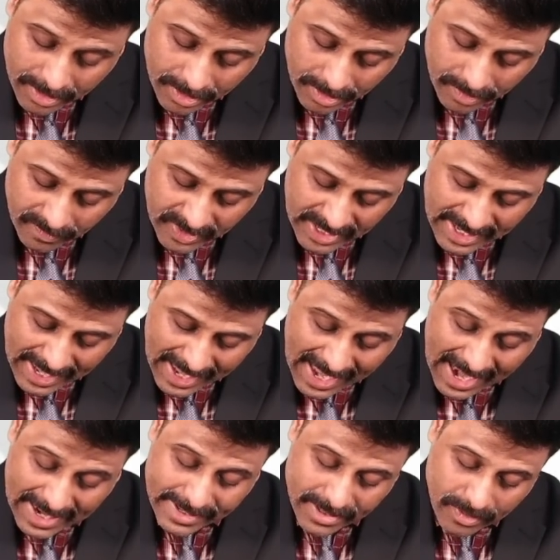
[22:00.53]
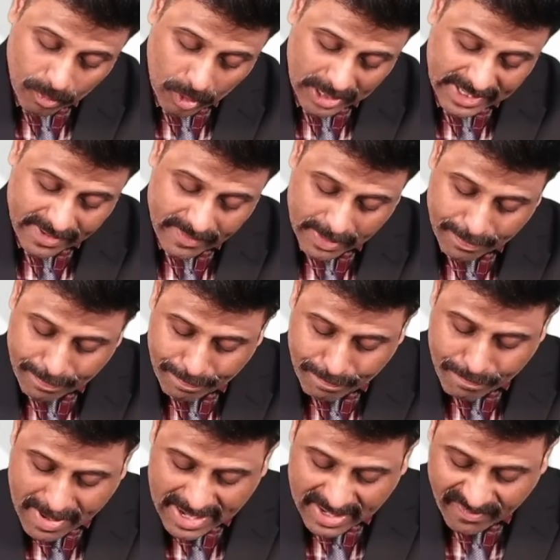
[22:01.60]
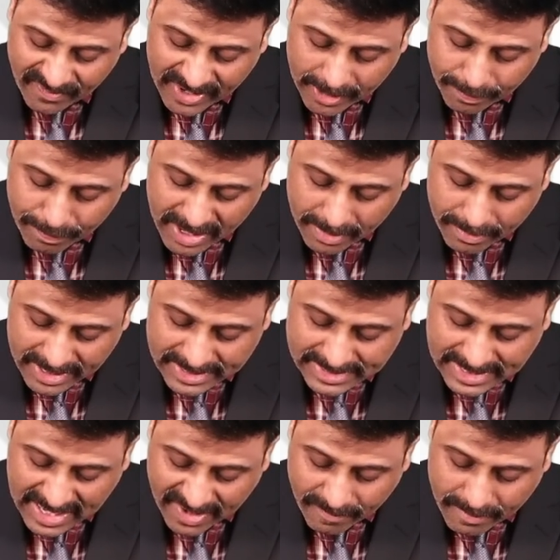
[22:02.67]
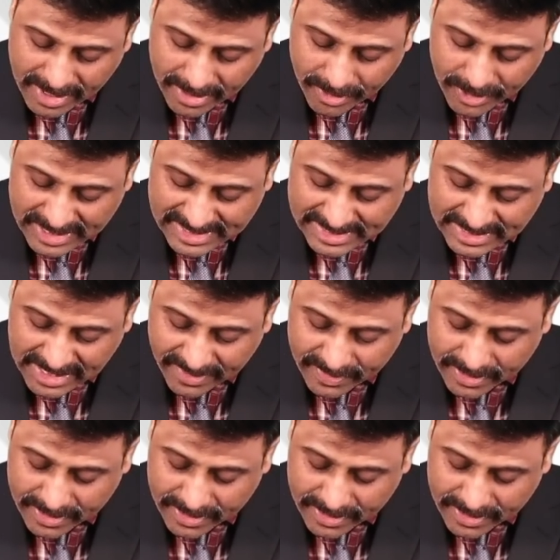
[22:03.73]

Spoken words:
we add whatever benefit payments have been received